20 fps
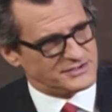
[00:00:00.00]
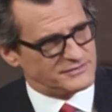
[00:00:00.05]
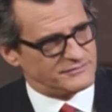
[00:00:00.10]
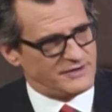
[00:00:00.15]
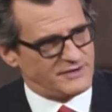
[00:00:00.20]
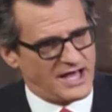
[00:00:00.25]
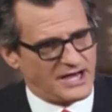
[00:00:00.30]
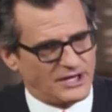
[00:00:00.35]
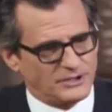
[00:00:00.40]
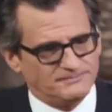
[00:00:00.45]
to
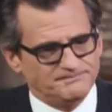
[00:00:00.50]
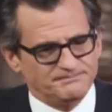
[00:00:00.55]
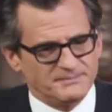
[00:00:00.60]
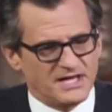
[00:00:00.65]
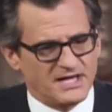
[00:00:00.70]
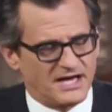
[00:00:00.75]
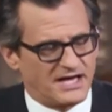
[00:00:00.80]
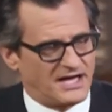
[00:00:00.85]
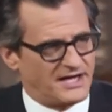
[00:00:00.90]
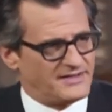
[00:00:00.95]
follow
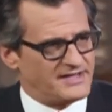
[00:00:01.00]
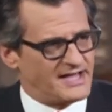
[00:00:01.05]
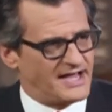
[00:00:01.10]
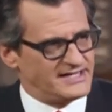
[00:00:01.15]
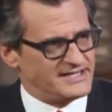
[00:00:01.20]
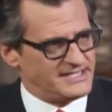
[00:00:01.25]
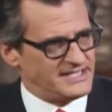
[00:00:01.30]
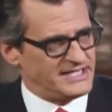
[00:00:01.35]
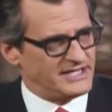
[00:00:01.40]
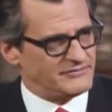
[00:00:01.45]
uh, the
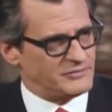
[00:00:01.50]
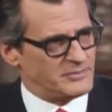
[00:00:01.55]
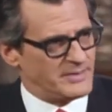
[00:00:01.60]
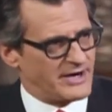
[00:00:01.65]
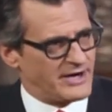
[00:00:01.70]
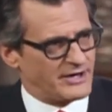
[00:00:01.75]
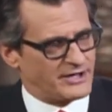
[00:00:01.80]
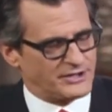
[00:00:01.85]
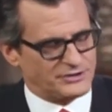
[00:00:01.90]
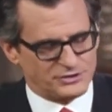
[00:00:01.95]
idea of
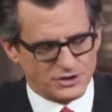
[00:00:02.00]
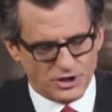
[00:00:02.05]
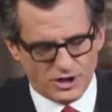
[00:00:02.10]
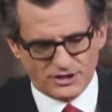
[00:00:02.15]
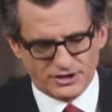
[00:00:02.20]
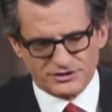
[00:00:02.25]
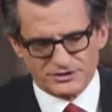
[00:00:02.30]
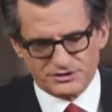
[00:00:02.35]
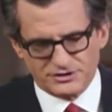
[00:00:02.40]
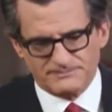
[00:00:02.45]
America,
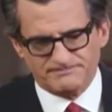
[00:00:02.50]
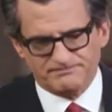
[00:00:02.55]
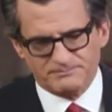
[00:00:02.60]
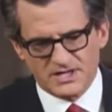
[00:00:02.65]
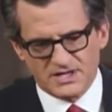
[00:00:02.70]
talking to